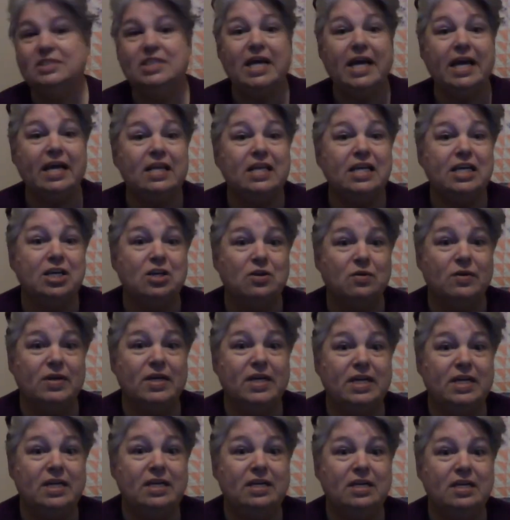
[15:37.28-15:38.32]
Kelly
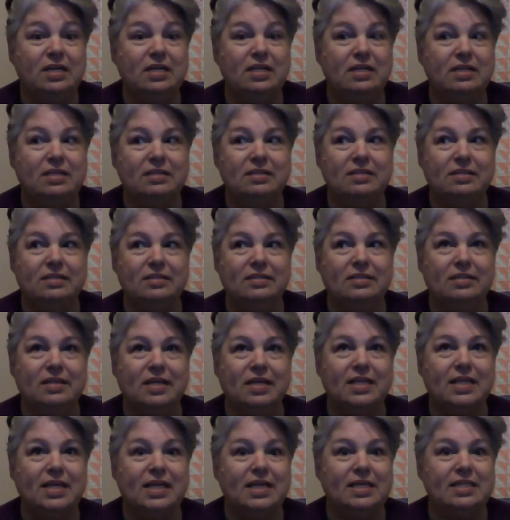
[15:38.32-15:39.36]
Green, I
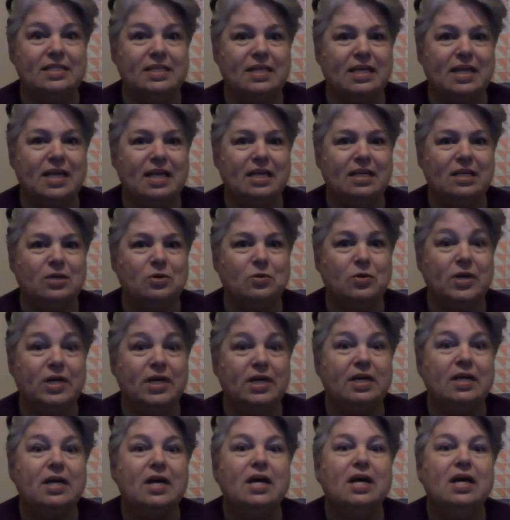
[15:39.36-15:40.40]
think it's a Kelly Green,